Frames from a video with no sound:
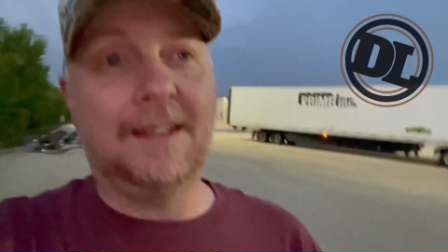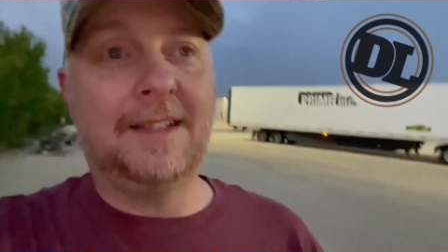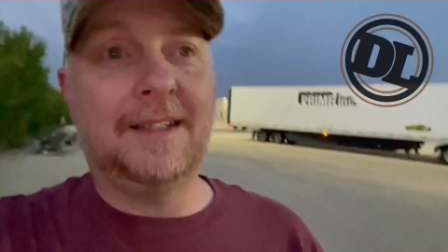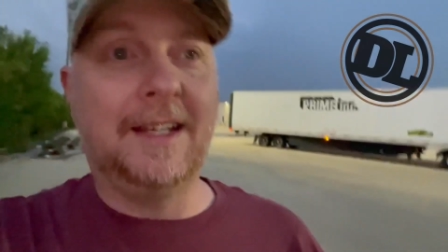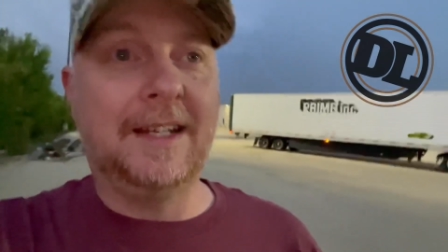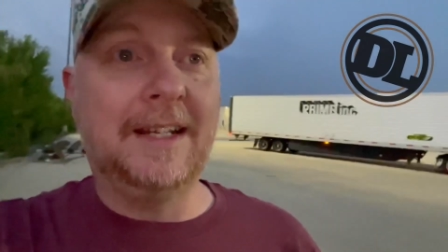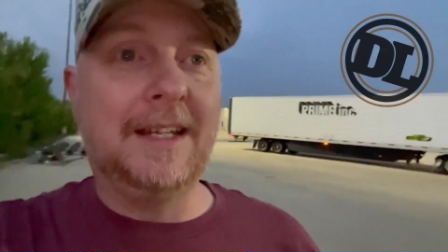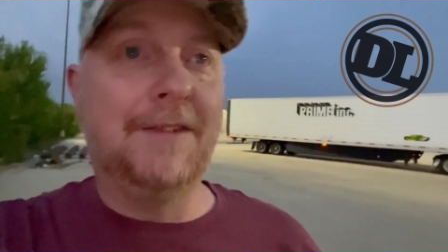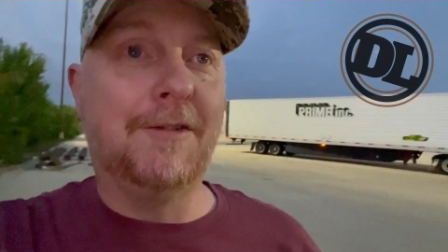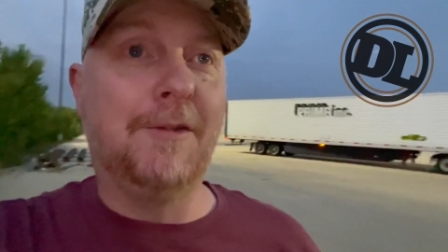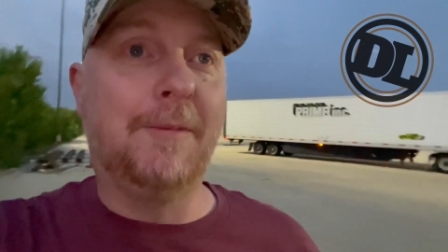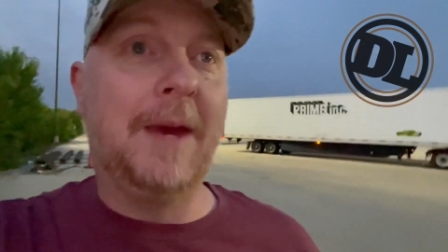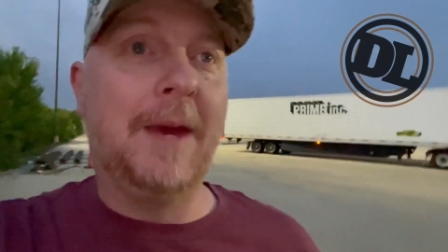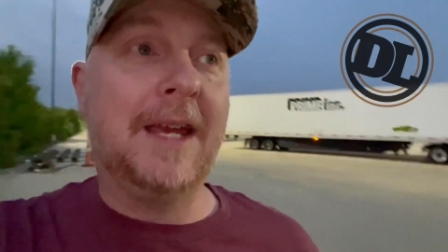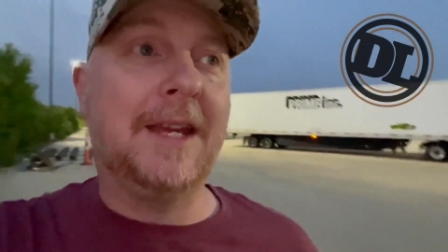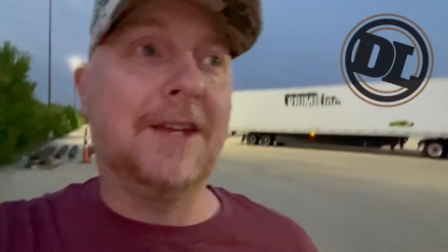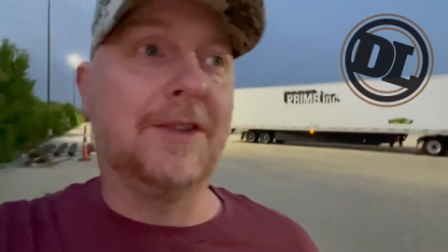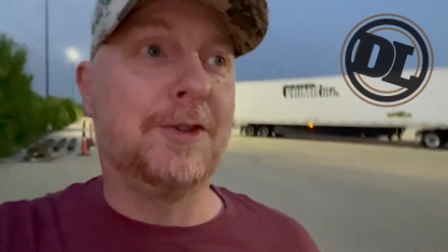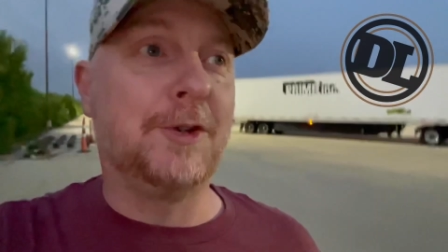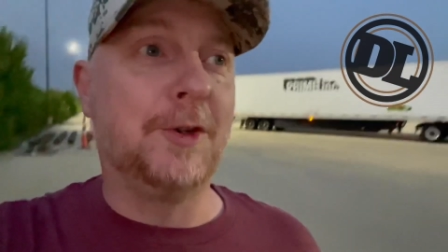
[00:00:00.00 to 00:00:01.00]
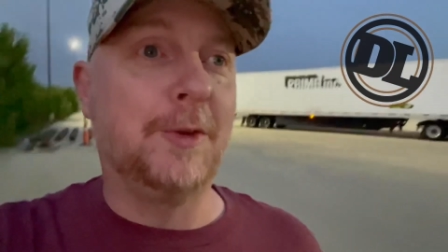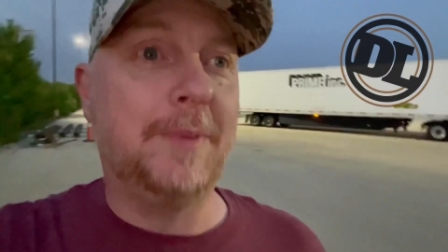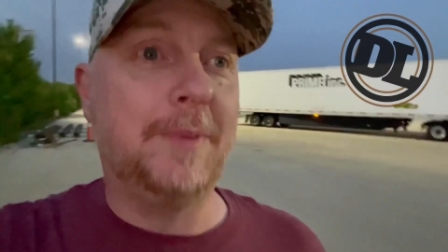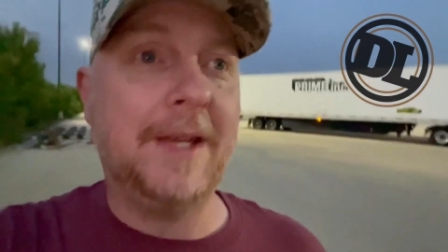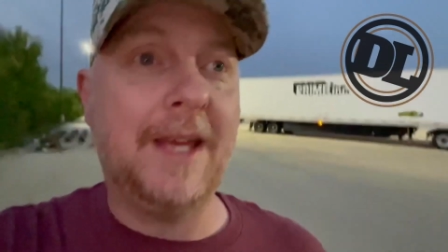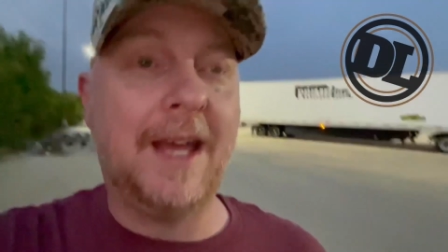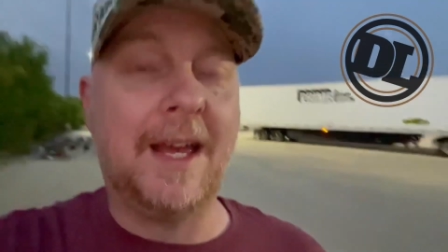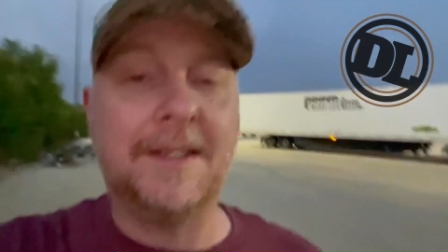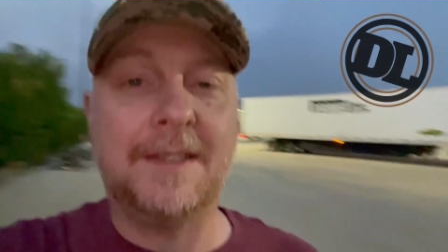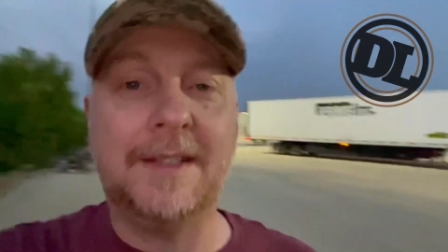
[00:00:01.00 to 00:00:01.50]
Didn't even make it through
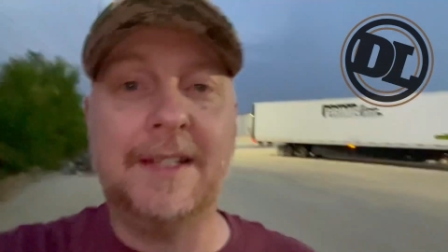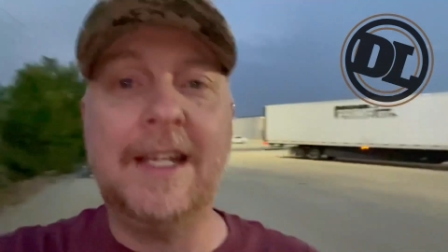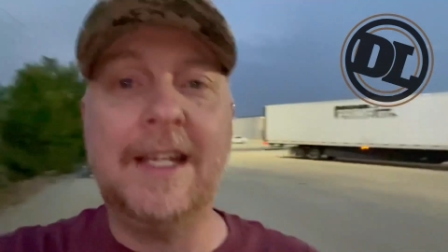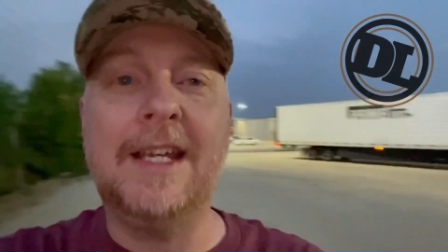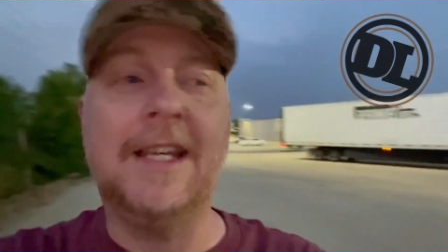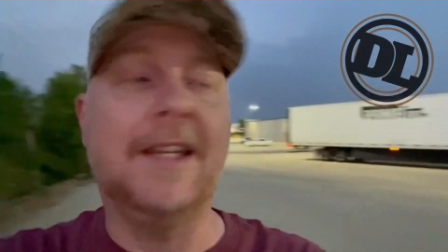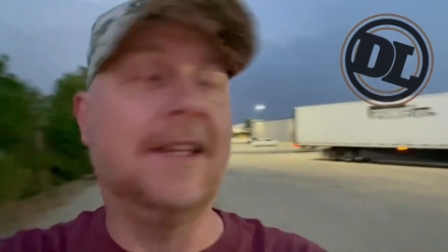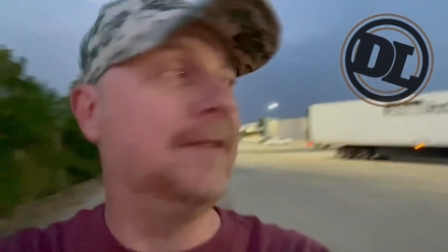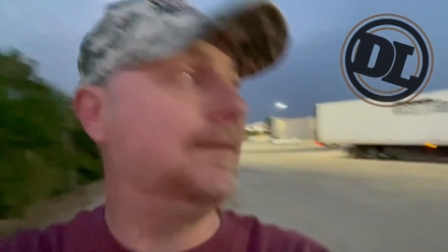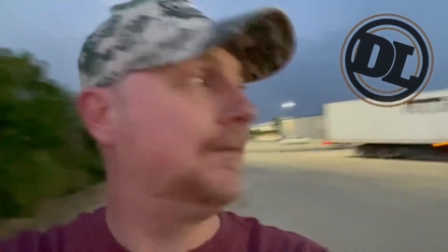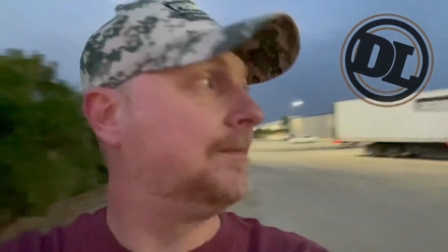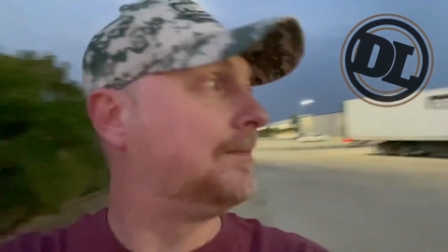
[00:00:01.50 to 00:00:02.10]
PSD